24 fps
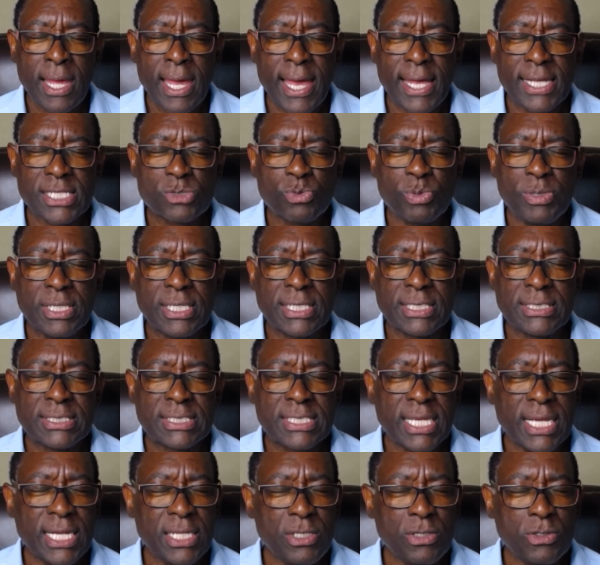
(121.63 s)
as we
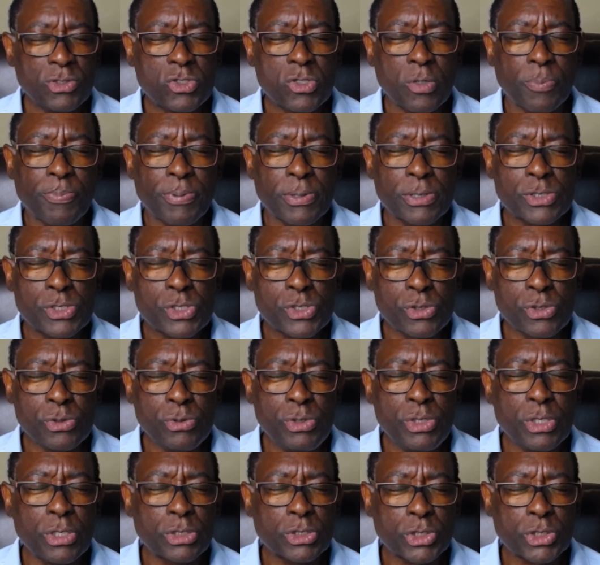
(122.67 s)
continue to pursue
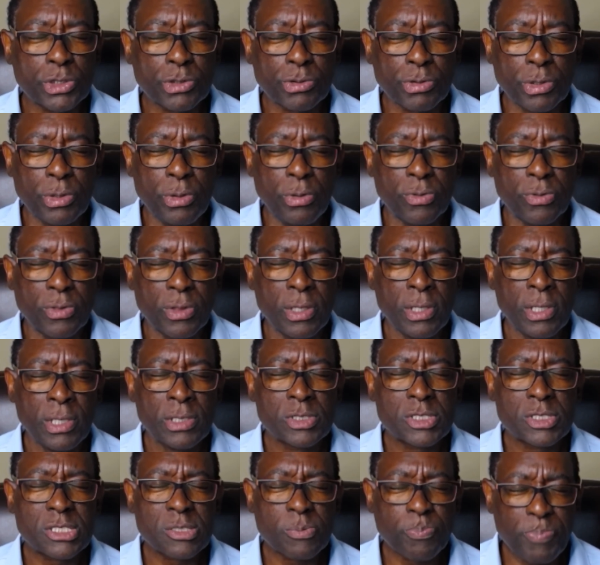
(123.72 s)
your truth.
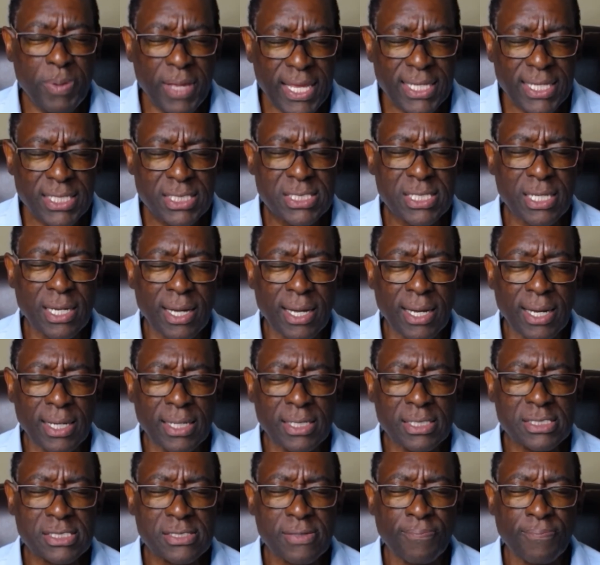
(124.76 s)
Speak to
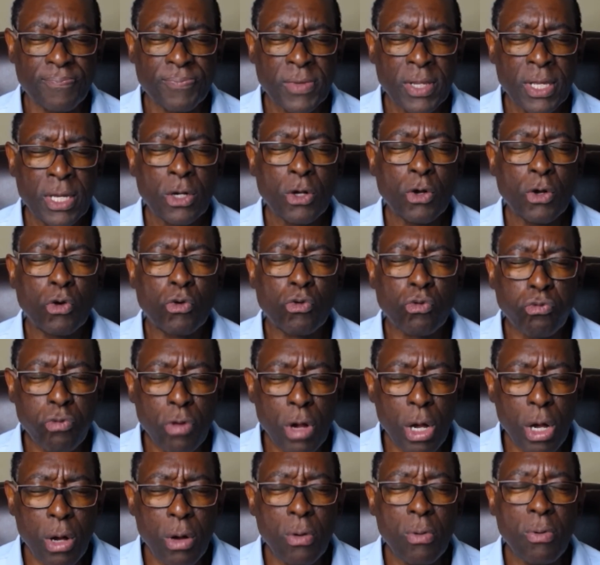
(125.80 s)
us.
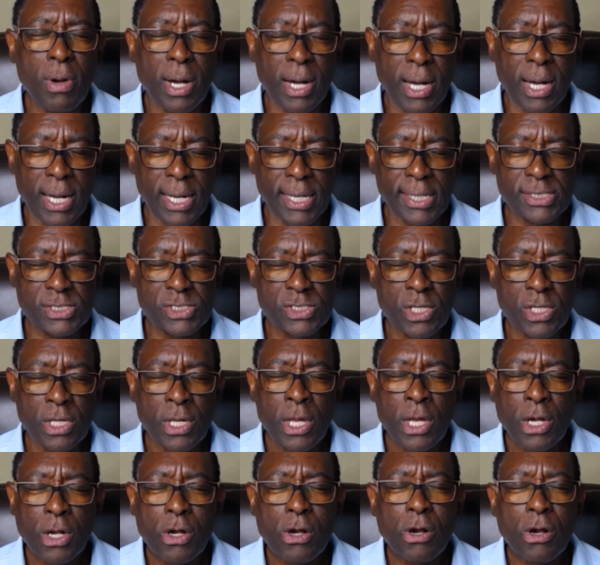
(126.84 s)
Grow us.
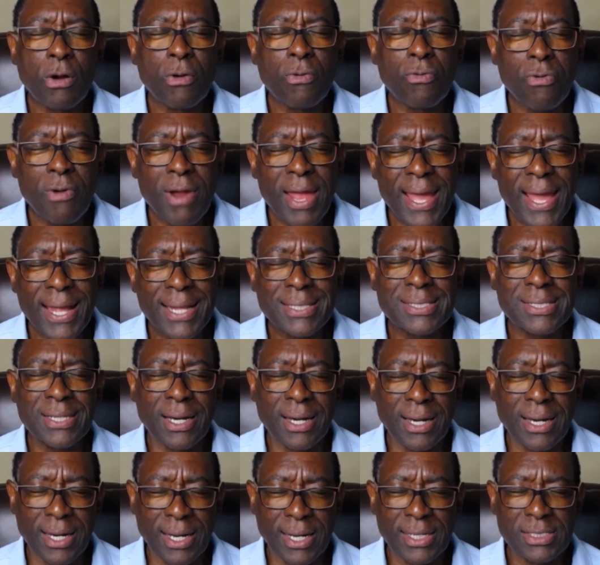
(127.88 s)
Correct
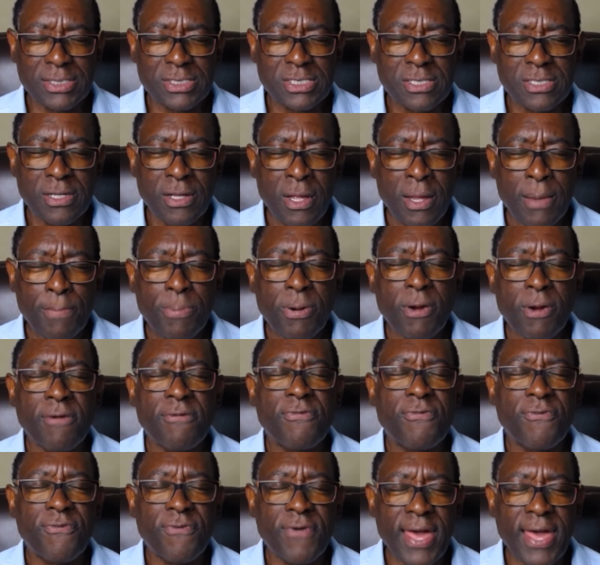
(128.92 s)
us.
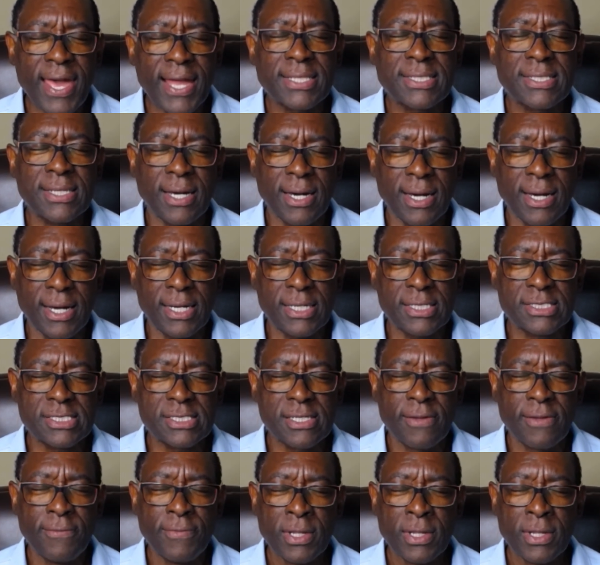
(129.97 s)
Perfect us.